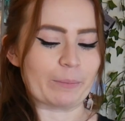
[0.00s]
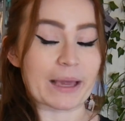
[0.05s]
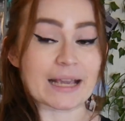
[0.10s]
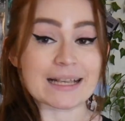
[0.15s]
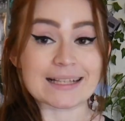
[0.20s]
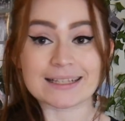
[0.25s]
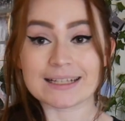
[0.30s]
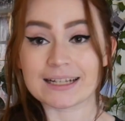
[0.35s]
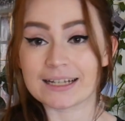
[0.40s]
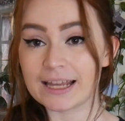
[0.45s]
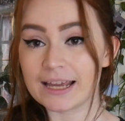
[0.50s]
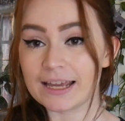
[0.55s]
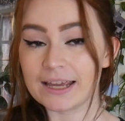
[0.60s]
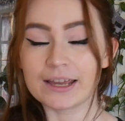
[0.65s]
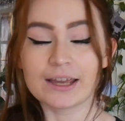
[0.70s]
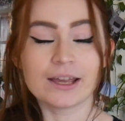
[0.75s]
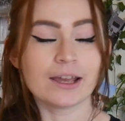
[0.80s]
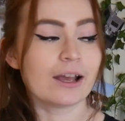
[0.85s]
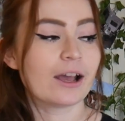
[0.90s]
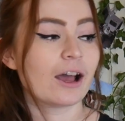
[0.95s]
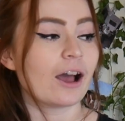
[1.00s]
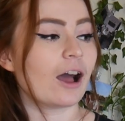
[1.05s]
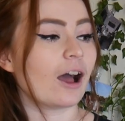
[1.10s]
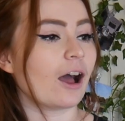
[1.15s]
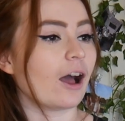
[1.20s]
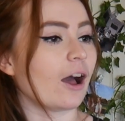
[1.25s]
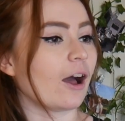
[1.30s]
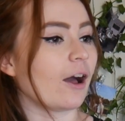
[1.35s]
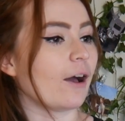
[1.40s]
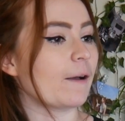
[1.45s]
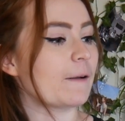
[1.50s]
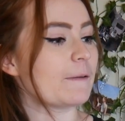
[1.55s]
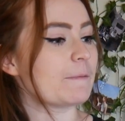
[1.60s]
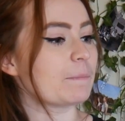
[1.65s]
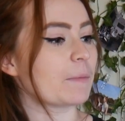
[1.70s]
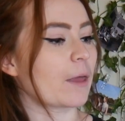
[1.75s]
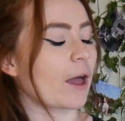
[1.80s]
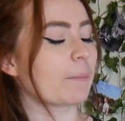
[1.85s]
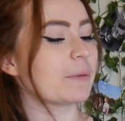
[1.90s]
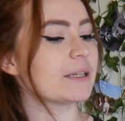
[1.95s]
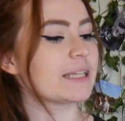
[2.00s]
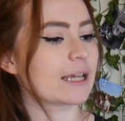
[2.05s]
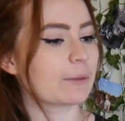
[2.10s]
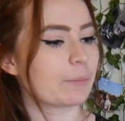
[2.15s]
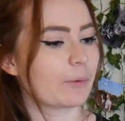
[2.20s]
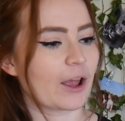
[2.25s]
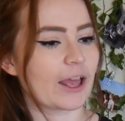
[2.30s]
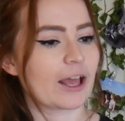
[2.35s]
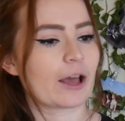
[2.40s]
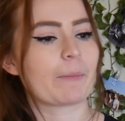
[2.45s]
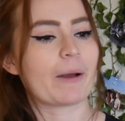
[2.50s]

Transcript: basically. I'm gonna take a break.